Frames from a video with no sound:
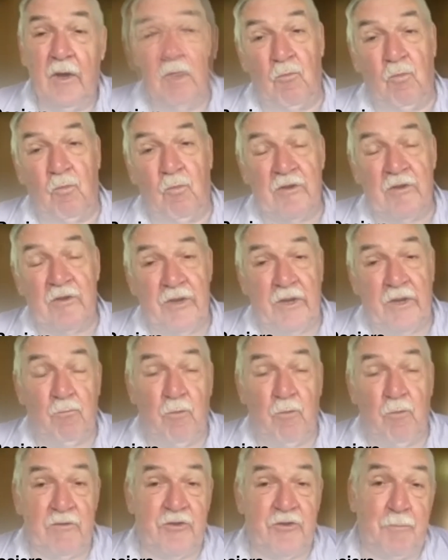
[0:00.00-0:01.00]
when
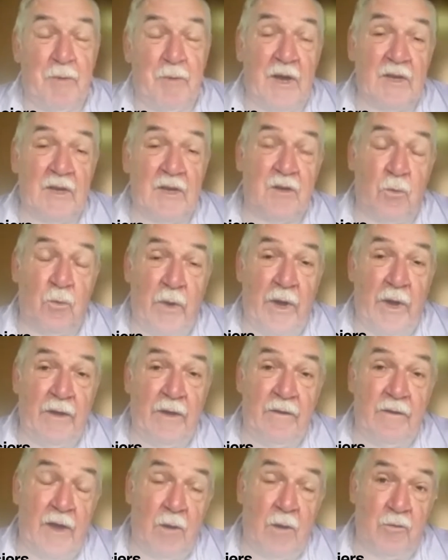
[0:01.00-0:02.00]
she passed
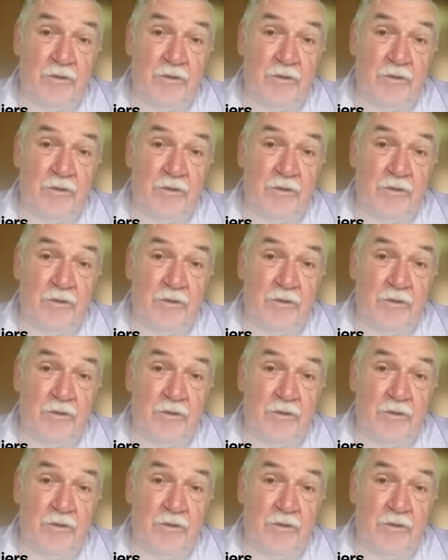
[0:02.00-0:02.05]
away now,